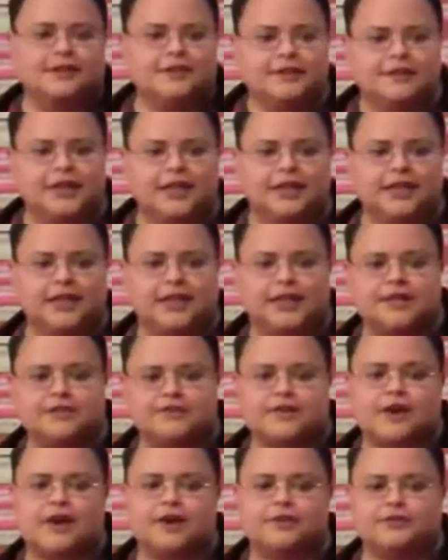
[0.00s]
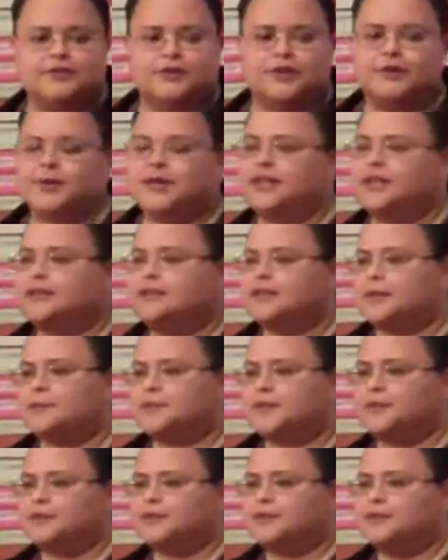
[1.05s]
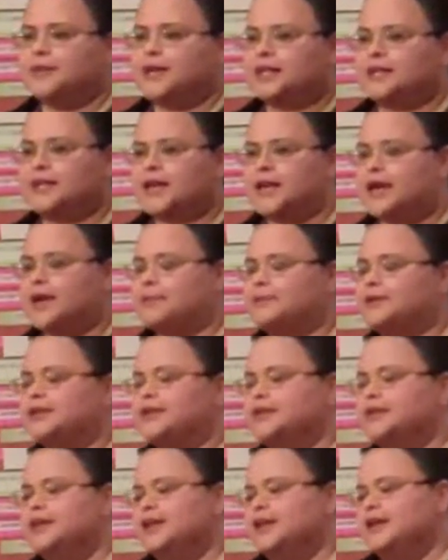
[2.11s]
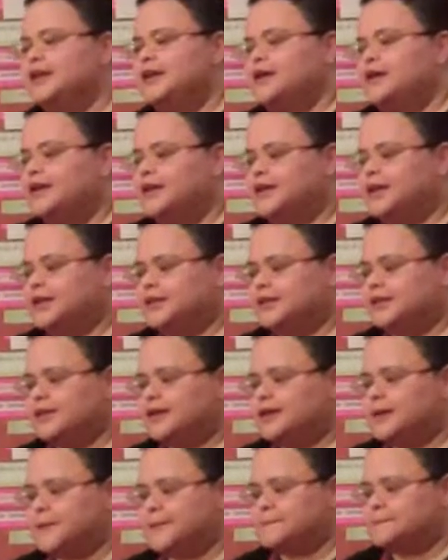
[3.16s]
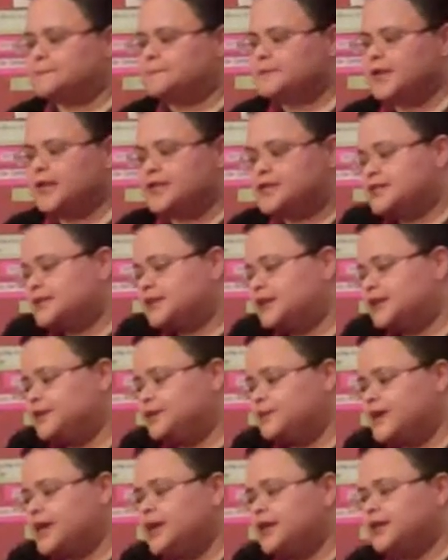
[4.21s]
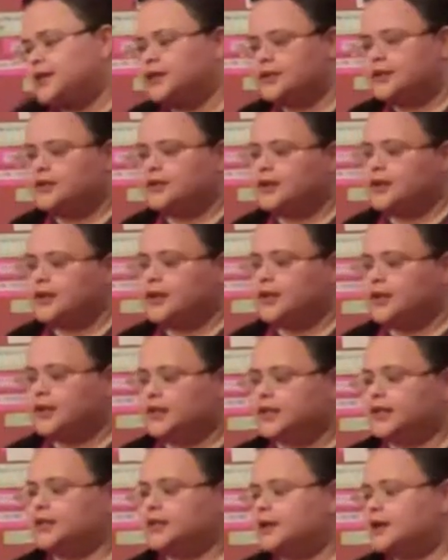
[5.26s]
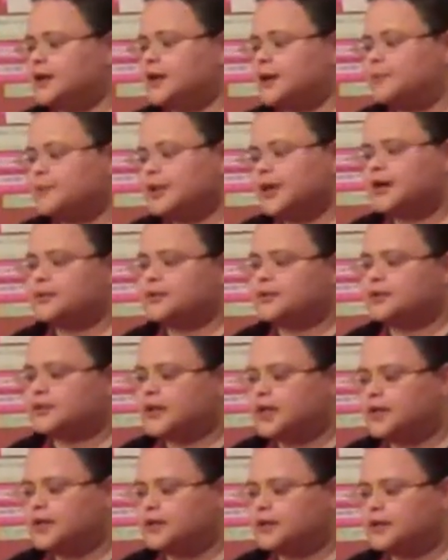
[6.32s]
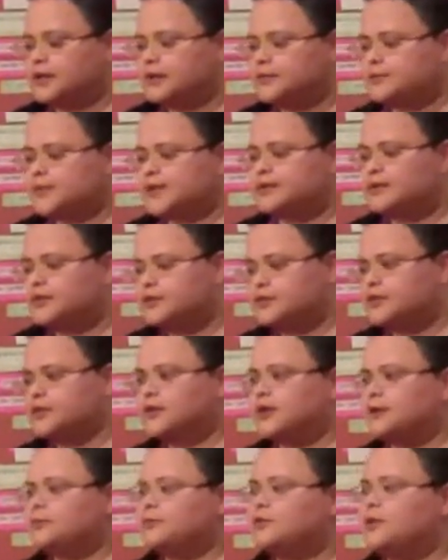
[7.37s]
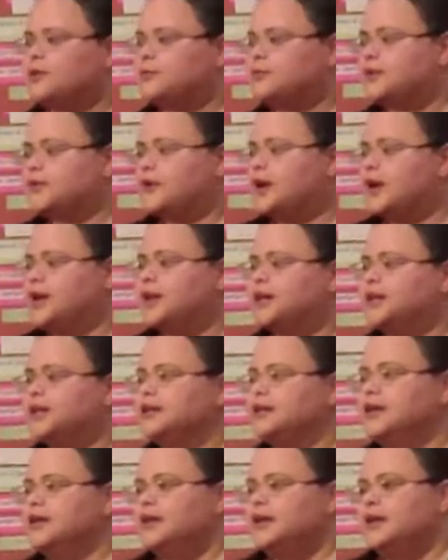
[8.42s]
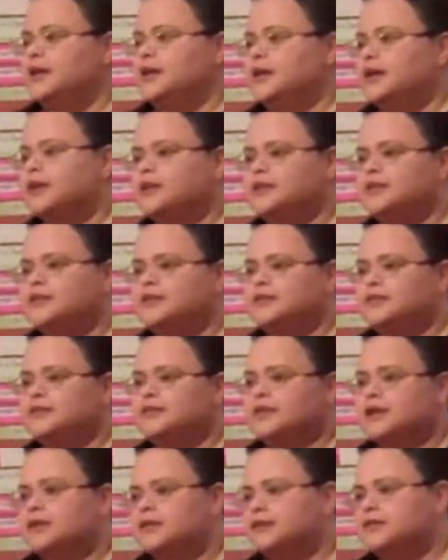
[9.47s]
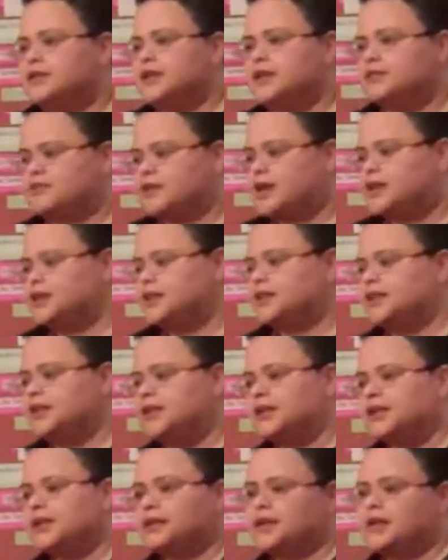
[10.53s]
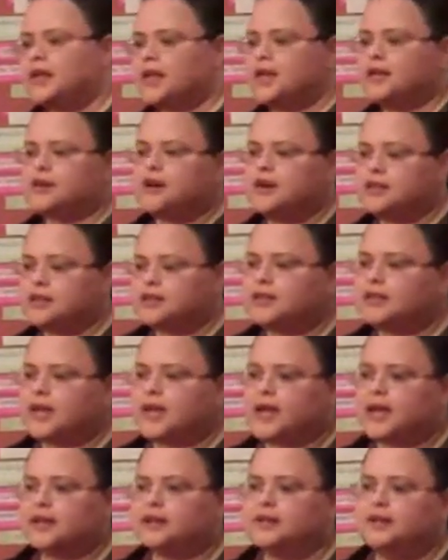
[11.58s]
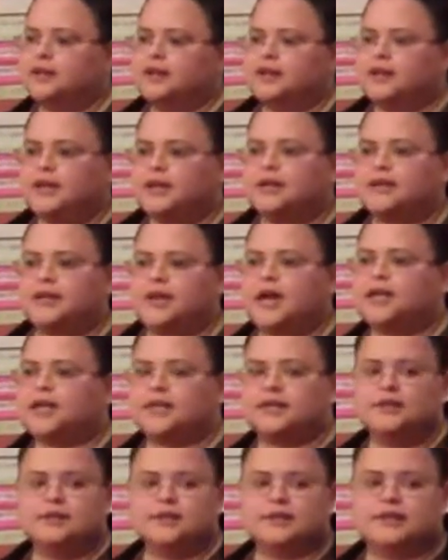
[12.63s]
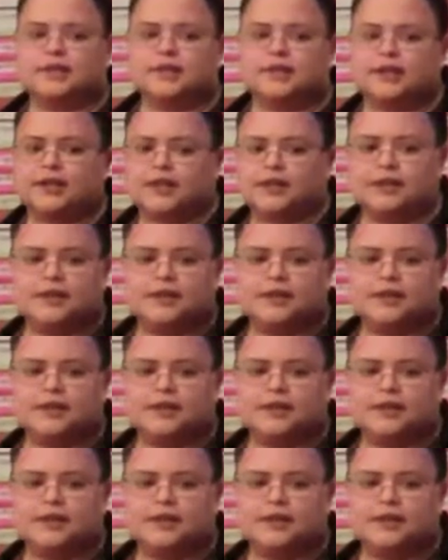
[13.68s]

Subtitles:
take the edge off, knowing that something was about to happen, and just kind of waited. And then a couple hours later, my sister comes home crying, and she says that Jonathan had a heart attack and died instantly,